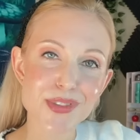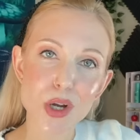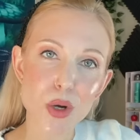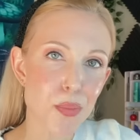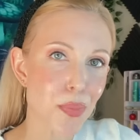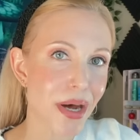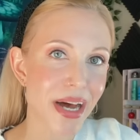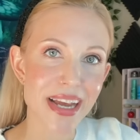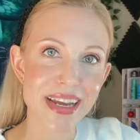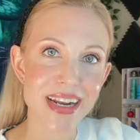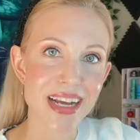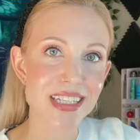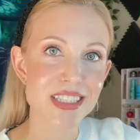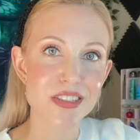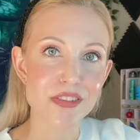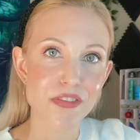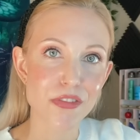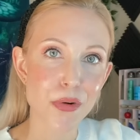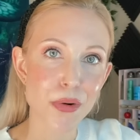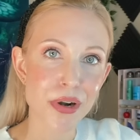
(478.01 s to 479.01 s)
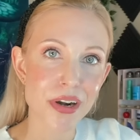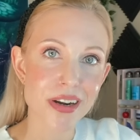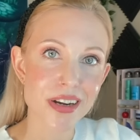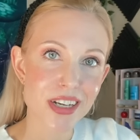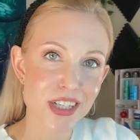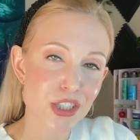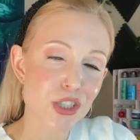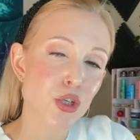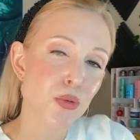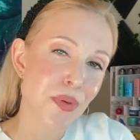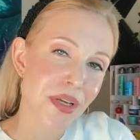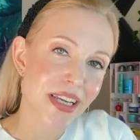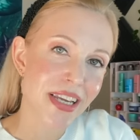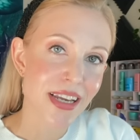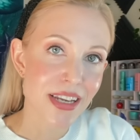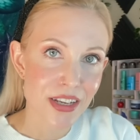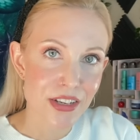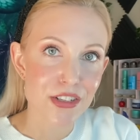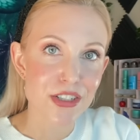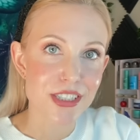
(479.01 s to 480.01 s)
don't buy it at Sephora because you'll be
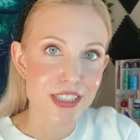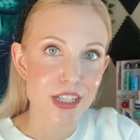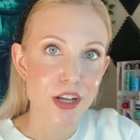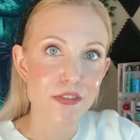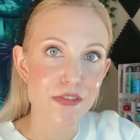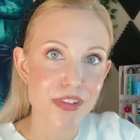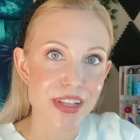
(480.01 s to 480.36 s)
kicking yourself